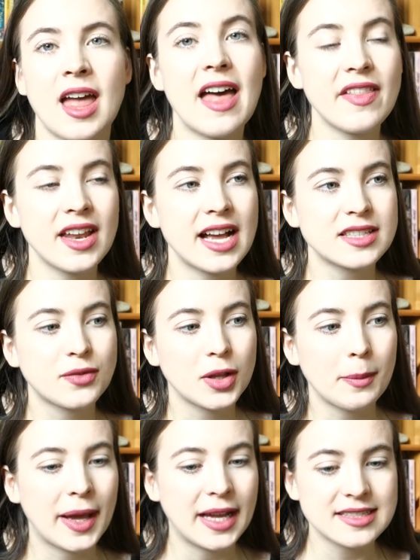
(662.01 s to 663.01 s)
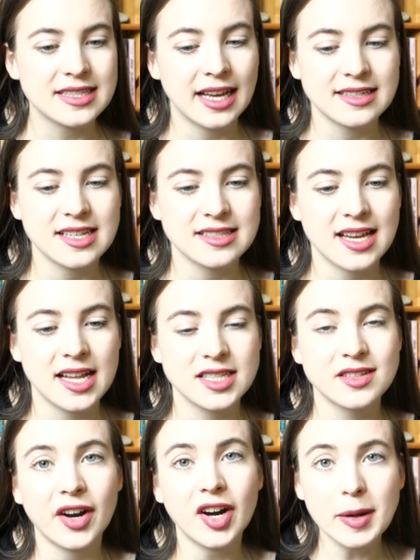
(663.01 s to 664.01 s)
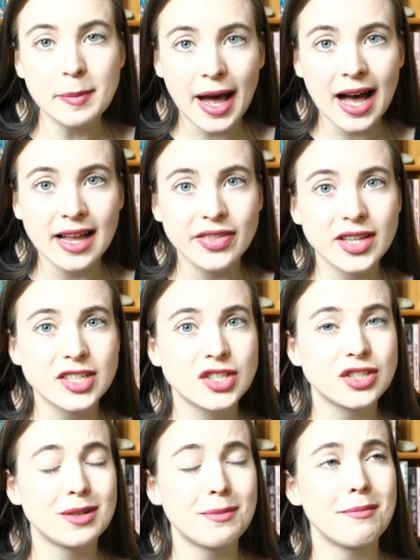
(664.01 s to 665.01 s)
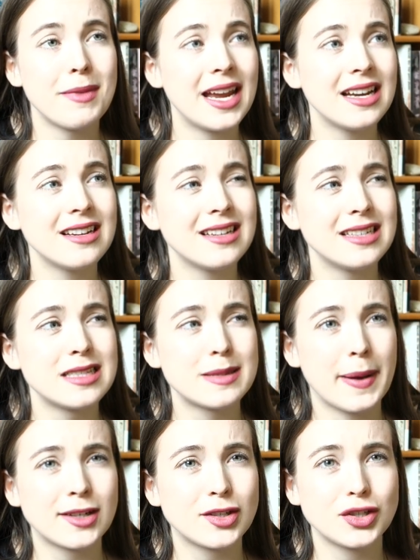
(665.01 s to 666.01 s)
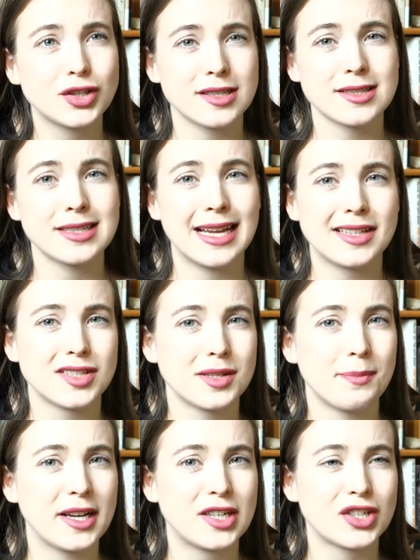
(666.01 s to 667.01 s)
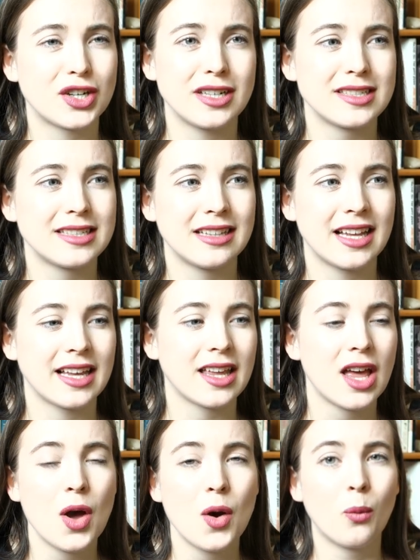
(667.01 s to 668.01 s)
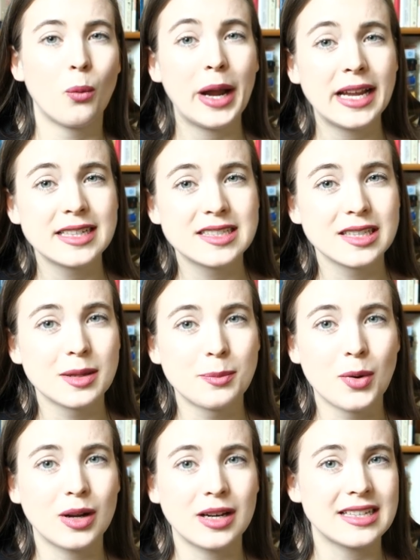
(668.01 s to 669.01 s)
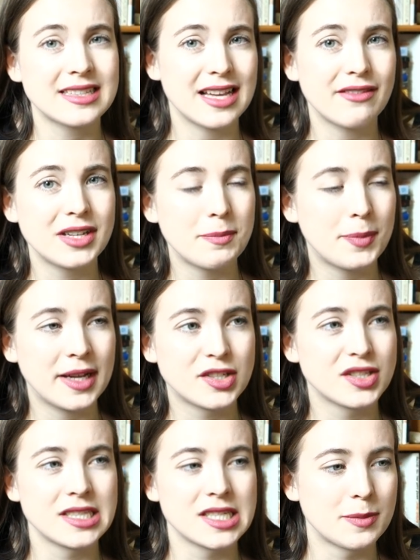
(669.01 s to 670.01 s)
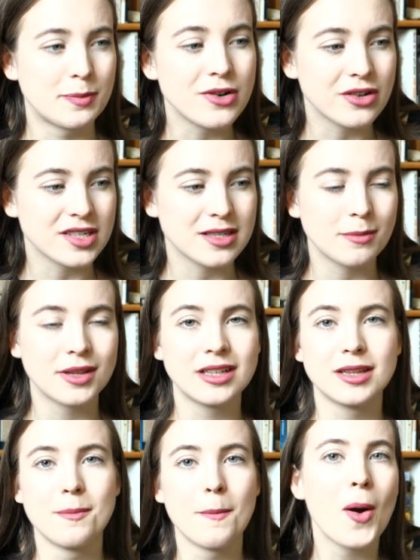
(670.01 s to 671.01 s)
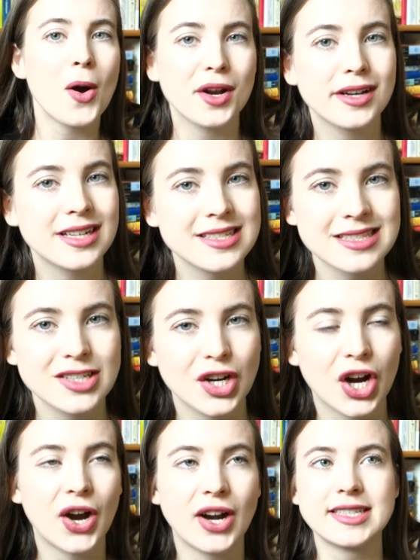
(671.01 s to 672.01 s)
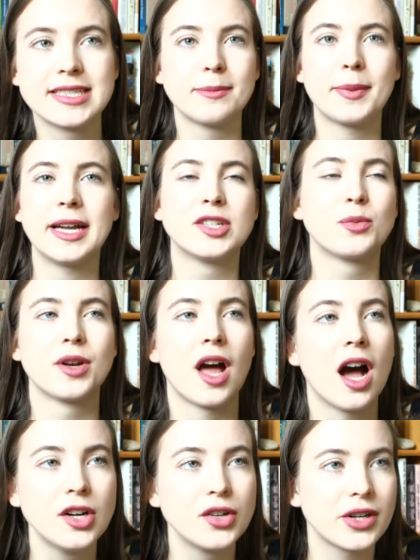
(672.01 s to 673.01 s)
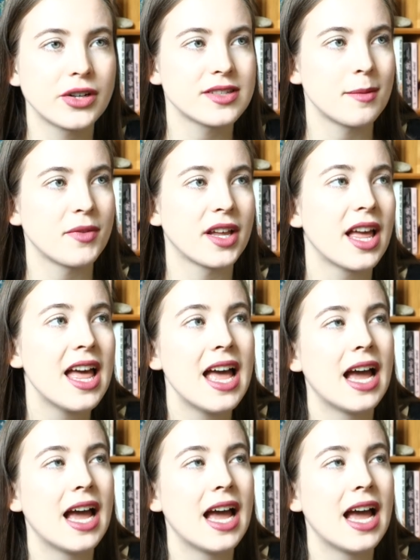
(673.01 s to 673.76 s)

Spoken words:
And then as for the pacing, as I said, it's very bad. The main inspector doesn't enter the picture until like way into the book, like 70 pages into the book or something. The murder doesn't occur until page 100 or something.